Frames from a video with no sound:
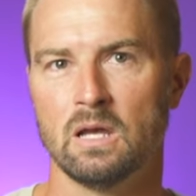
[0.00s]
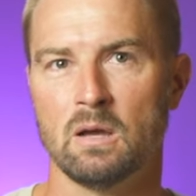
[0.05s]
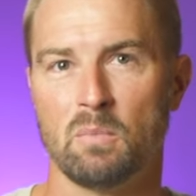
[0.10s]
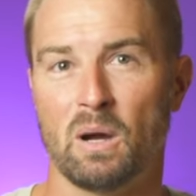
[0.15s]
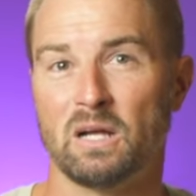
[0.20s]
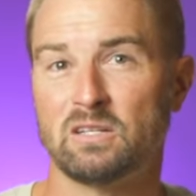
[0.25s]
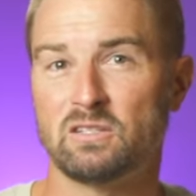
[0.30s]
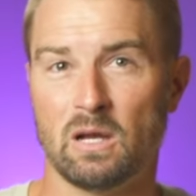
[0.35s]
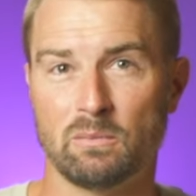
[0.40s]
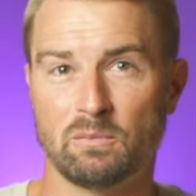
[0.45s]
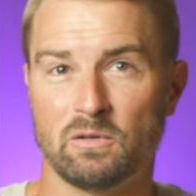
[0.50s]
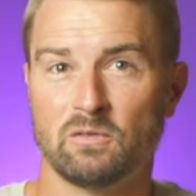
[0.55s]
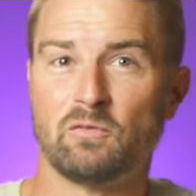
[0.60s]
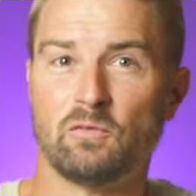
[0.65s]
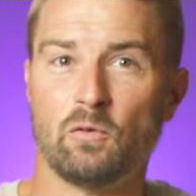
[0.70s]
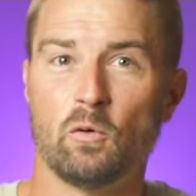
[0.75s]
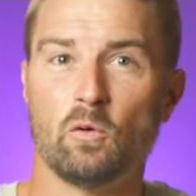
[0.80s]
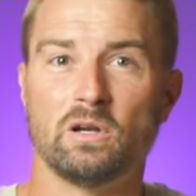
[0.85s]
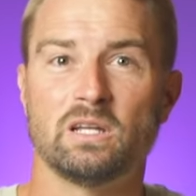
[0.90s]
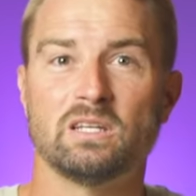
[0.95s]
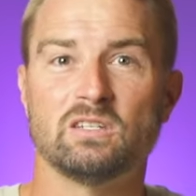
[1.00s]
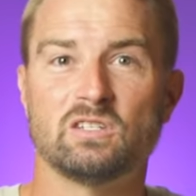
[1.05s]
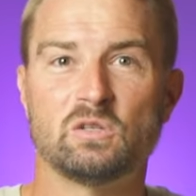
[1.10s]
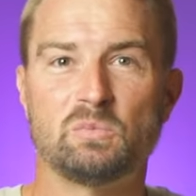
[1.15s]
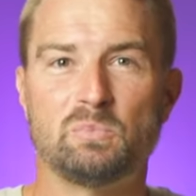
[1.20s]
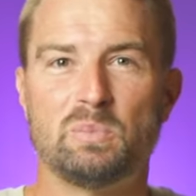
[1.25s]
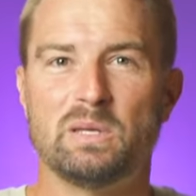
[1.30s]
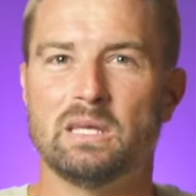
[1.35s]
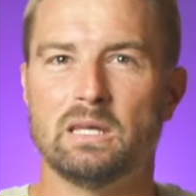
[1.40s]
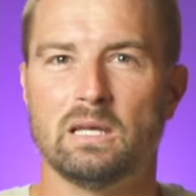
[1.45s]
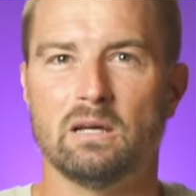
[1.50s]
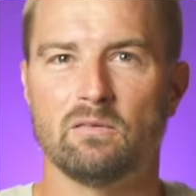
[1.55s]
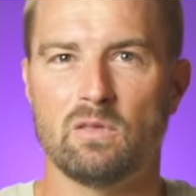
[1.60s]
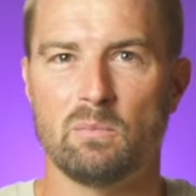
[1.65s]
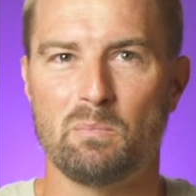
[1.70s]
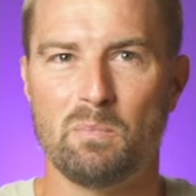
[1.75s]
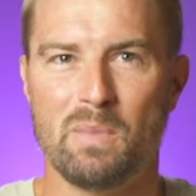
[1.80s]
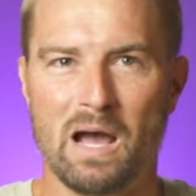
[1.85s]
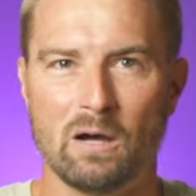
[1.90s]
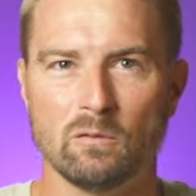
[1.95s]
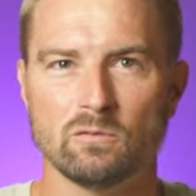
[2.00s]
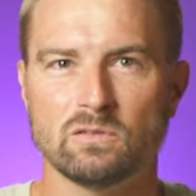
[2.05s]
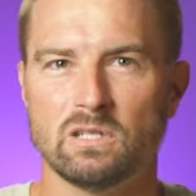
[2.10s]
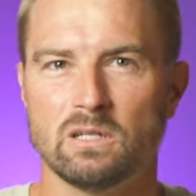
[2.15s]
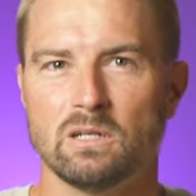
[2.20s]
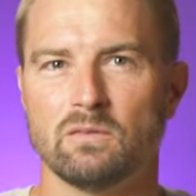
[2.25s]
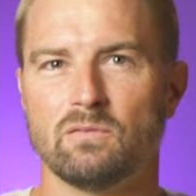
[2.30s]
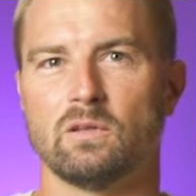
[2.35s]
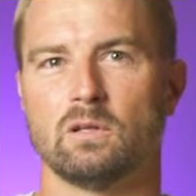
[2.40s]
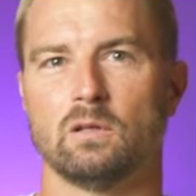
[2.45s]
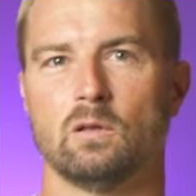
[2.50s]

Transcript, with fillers: By chapter 4, he's speaking of the mountain of the